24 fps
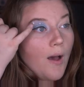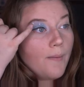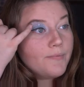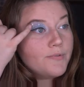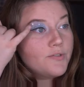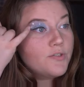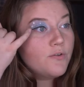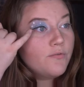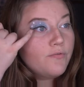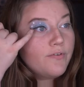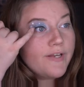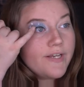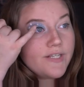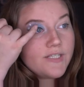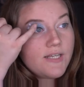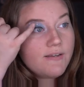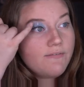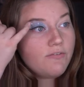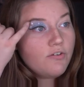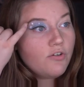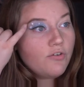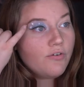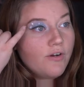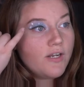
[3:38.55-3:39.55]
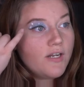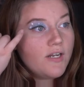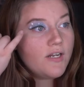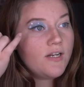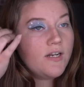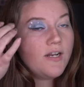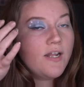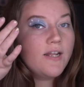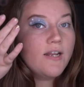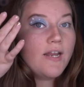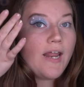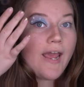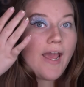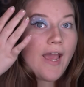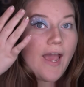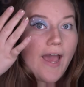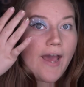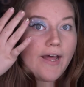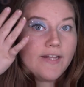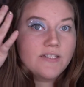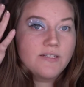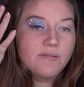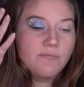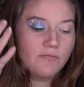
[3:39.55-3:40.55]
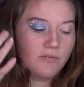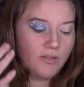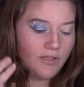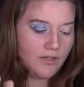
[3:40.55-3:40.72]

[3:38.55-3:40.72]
snowflakes I've created and add some